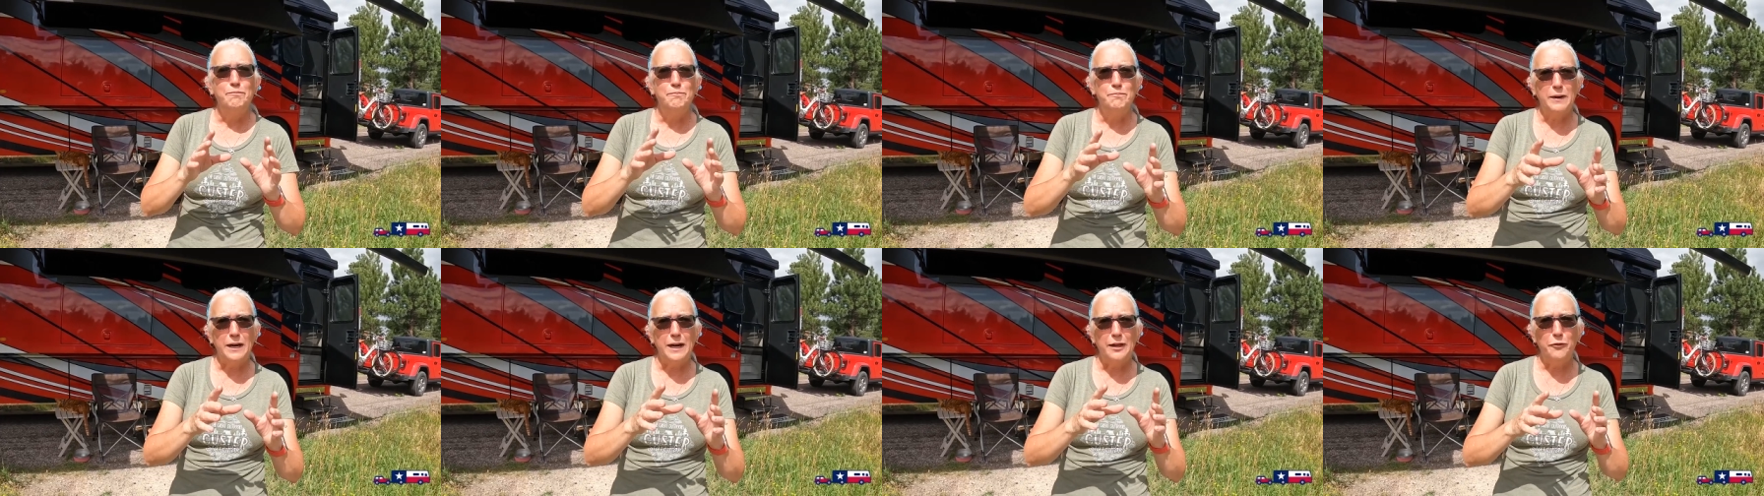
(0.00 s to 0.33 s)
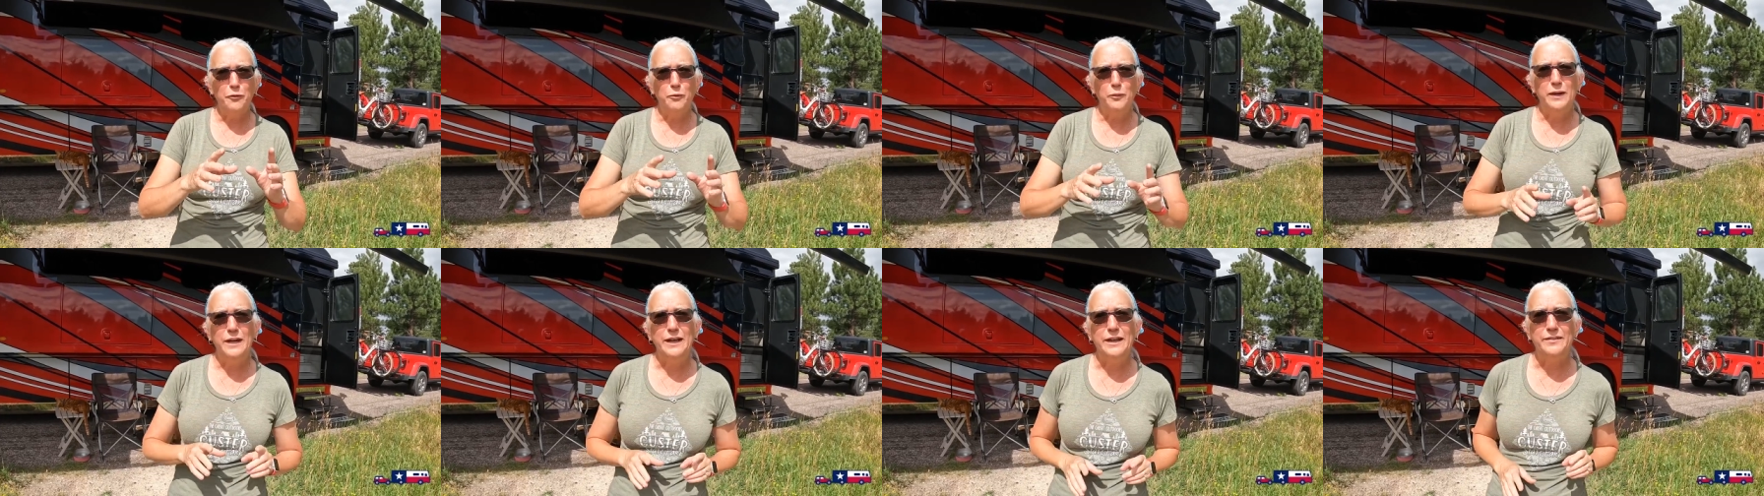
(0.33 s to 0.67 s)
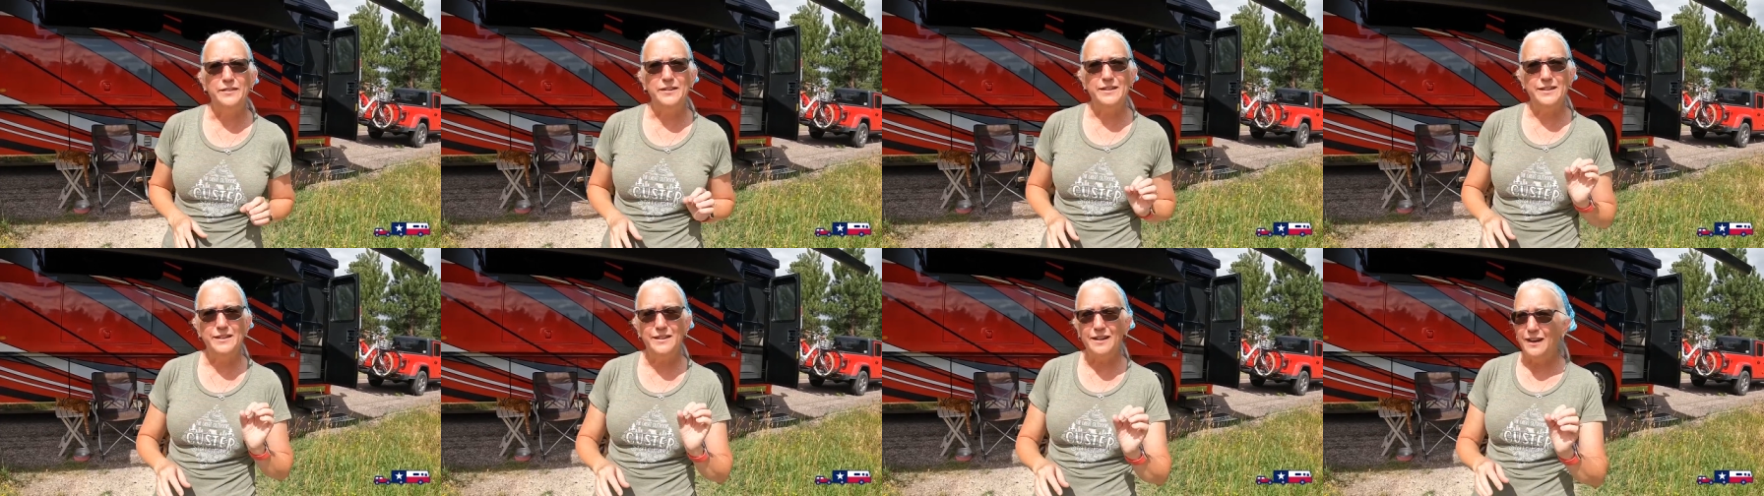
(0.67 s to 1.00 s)
By the way,
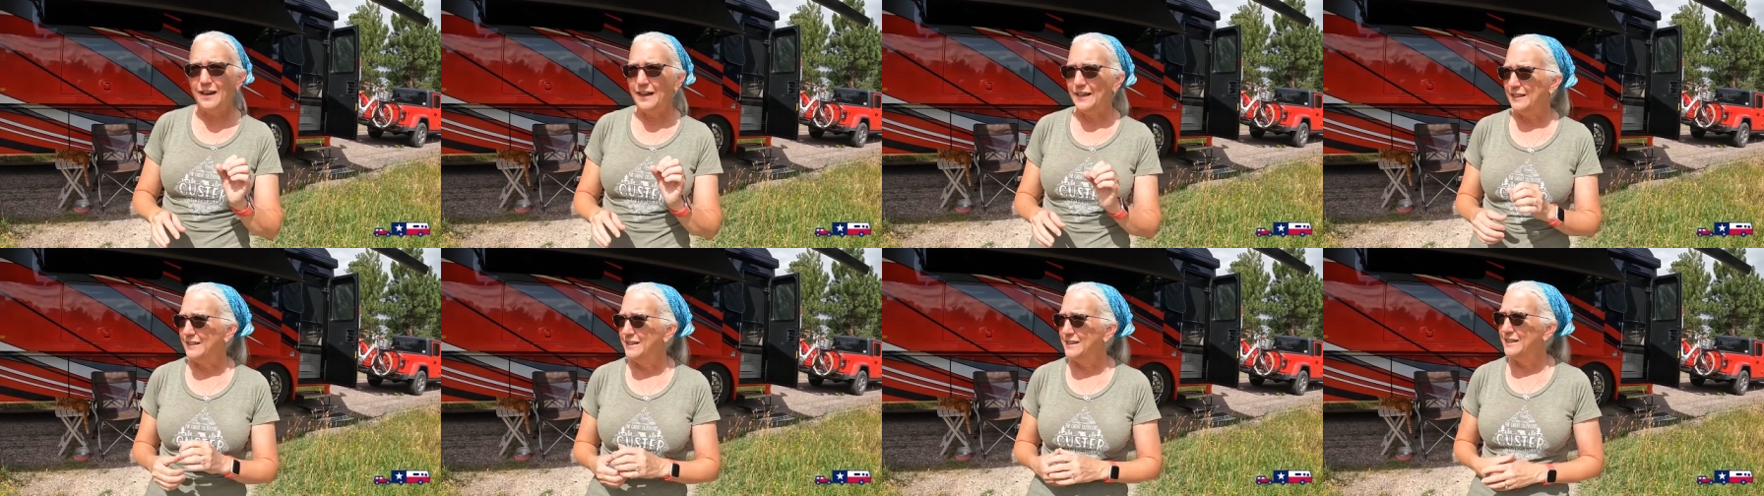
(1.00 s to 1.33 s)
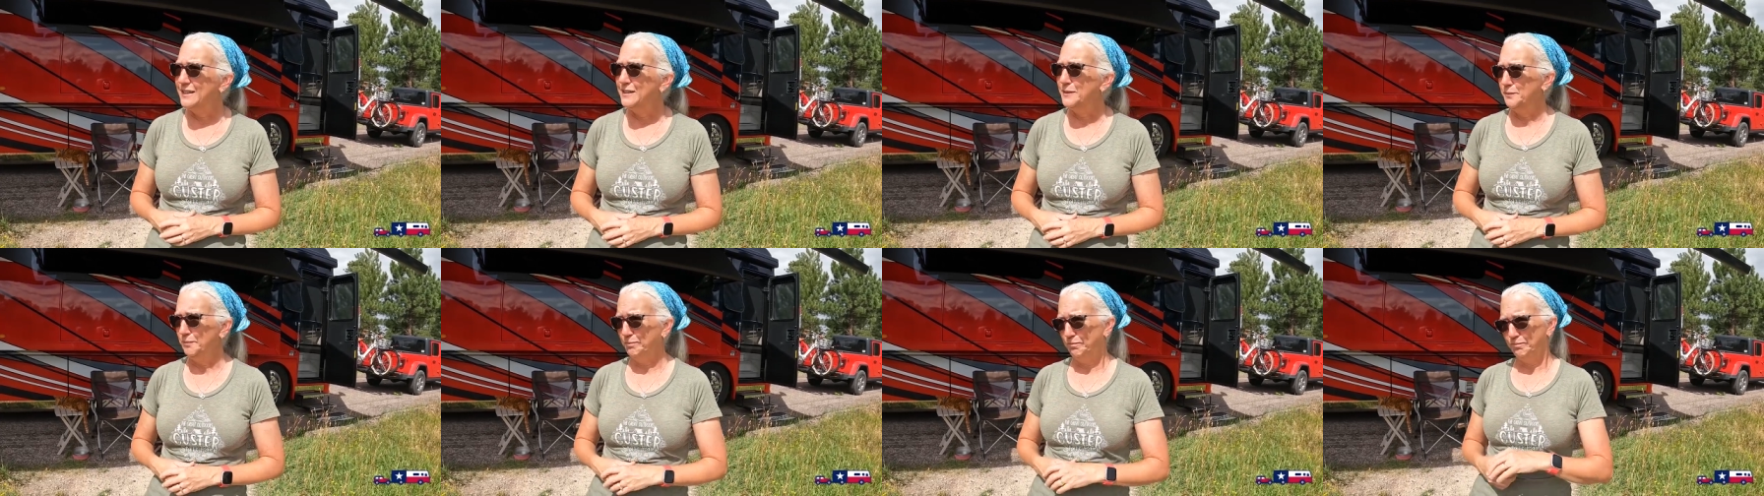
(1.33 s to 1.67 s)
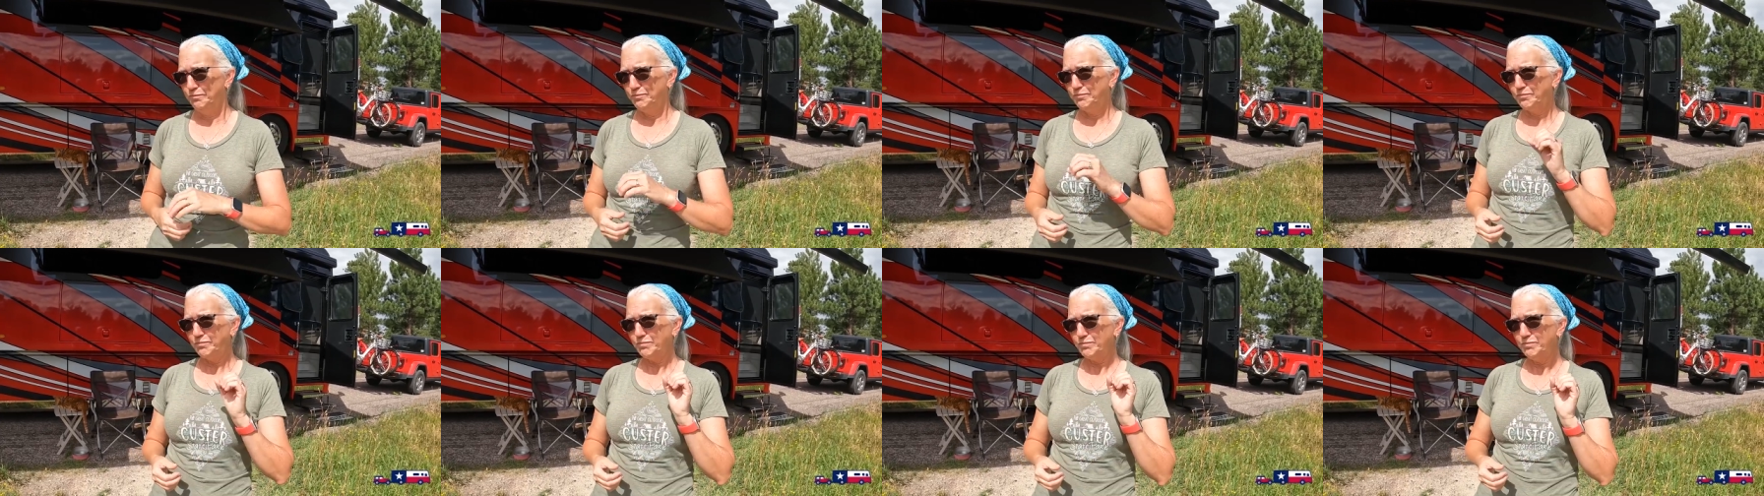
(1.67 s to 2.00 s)
the nights
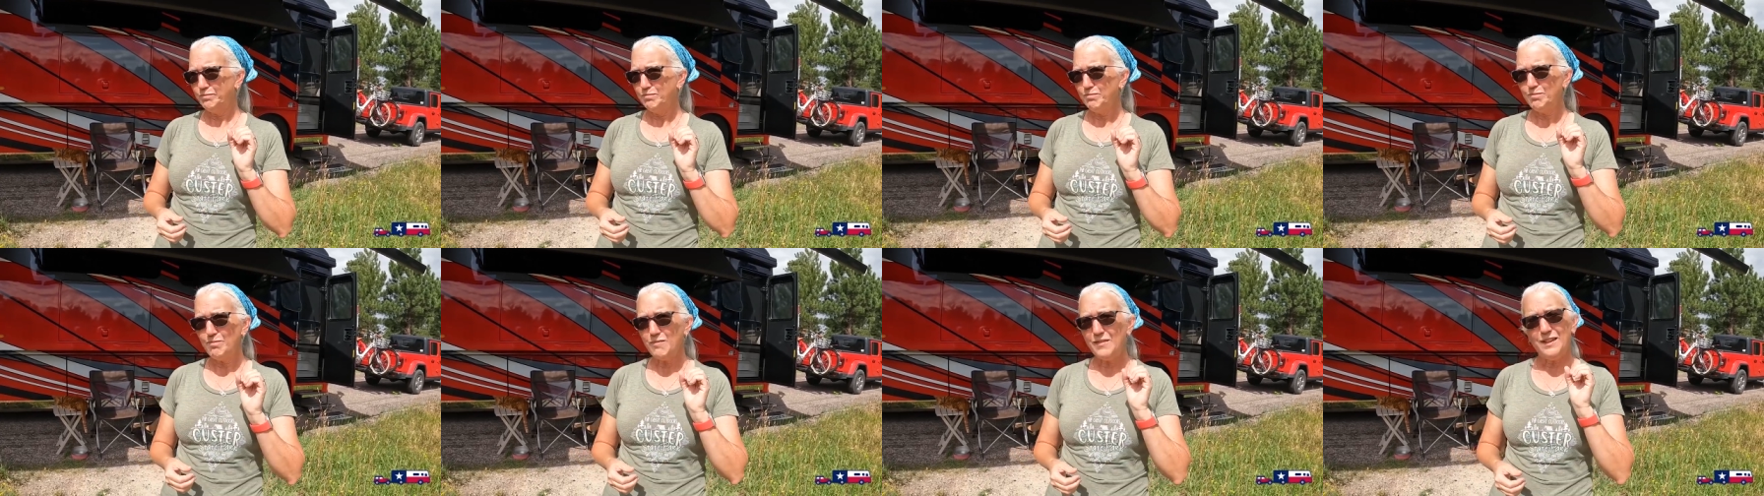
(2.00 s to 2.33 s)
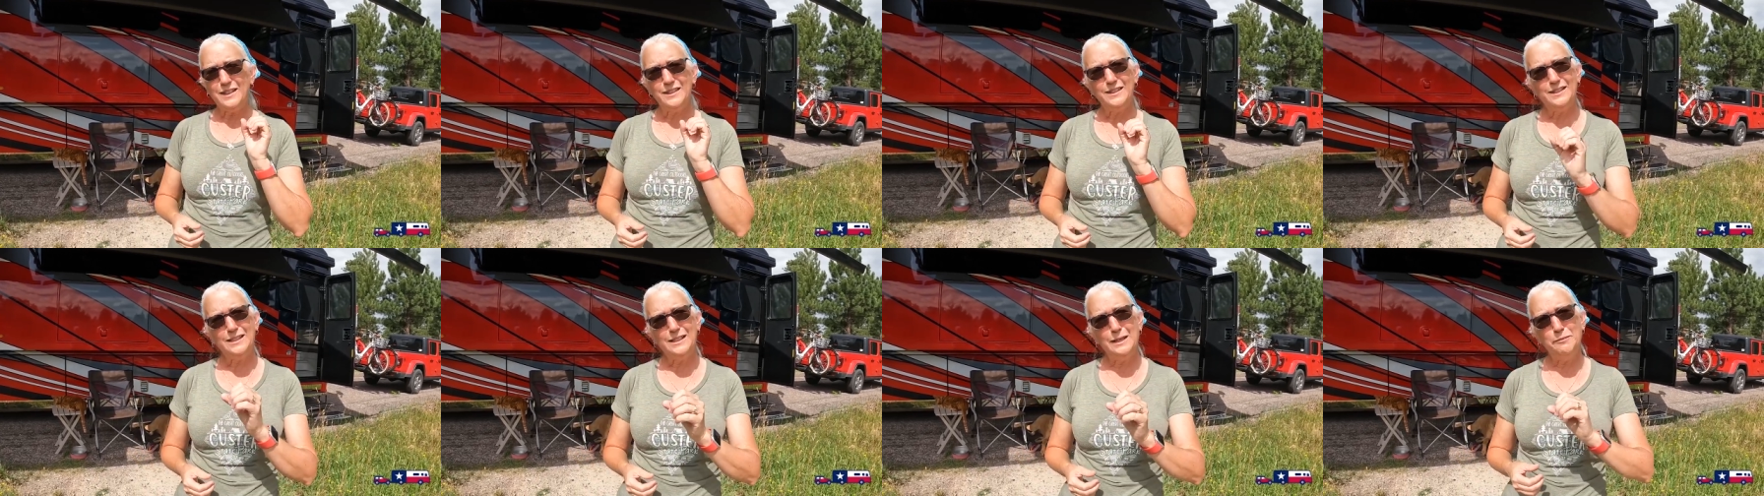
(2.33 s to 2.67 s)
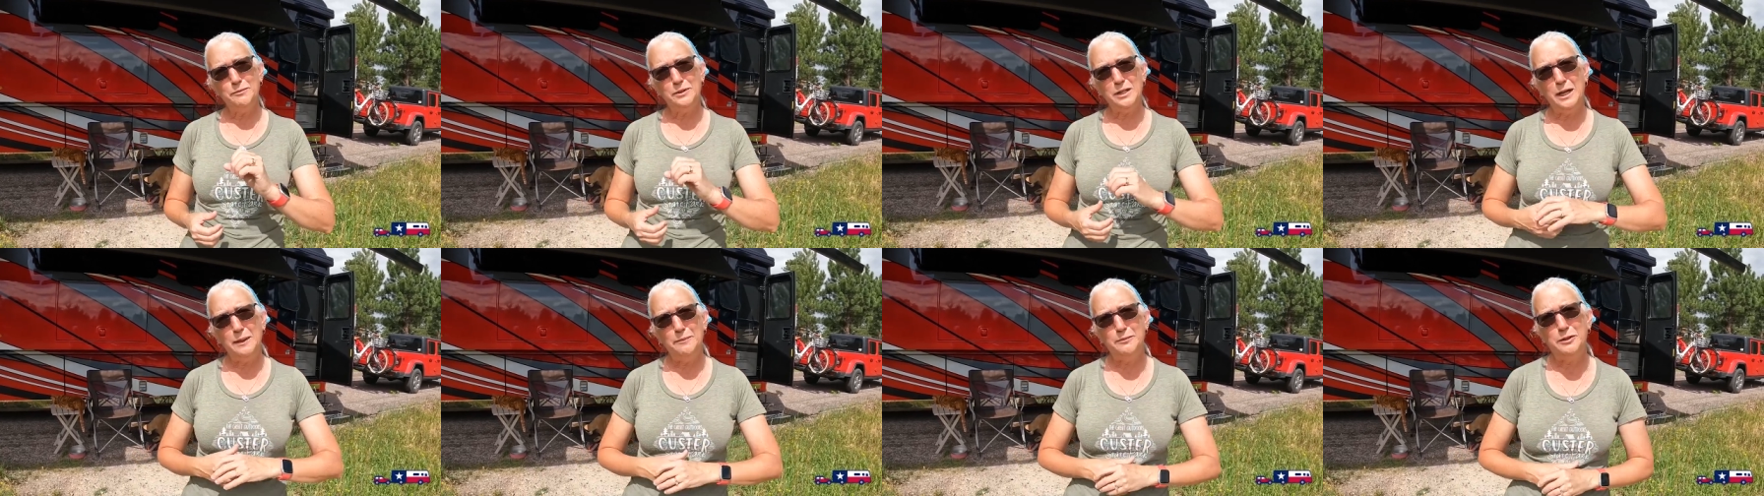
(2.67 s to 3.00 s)

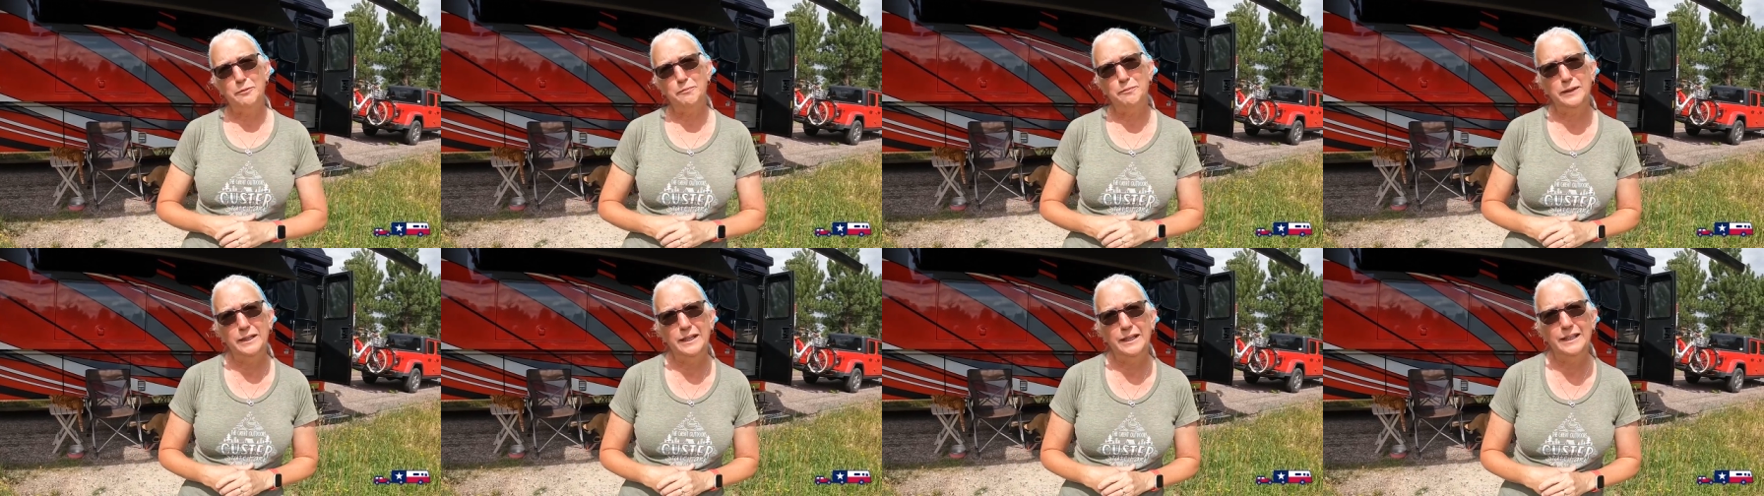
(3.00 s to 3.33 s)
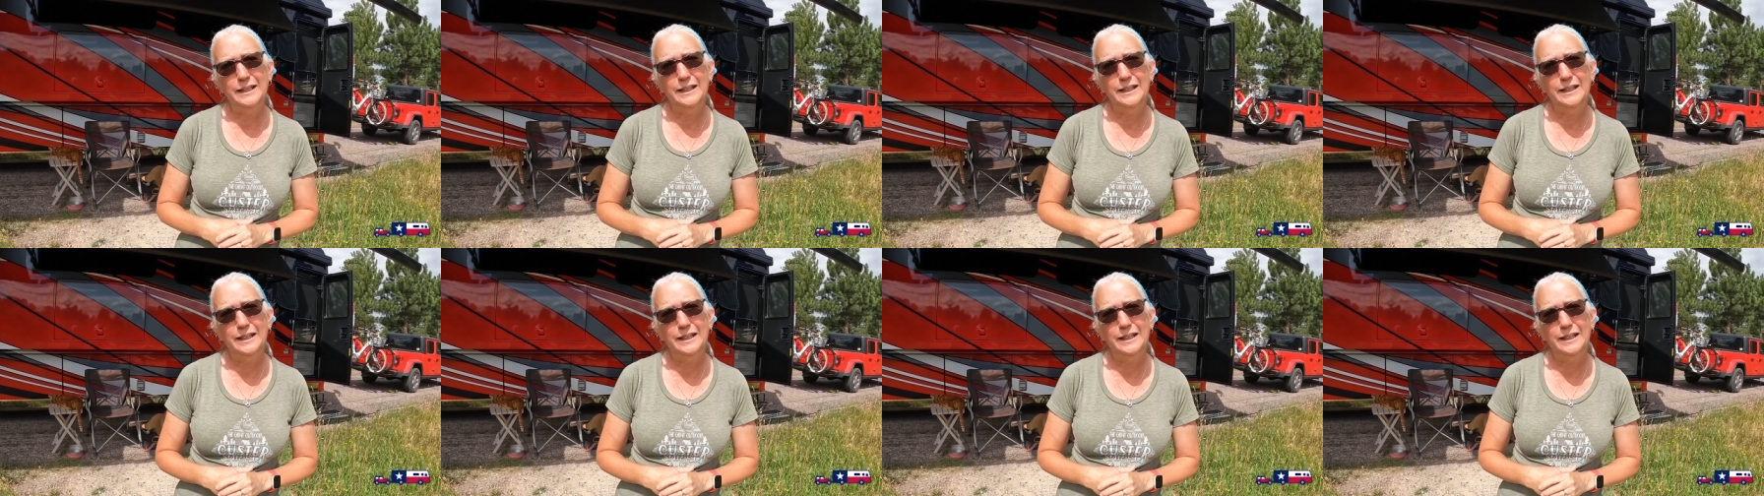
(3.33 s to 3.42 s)
sometimes have been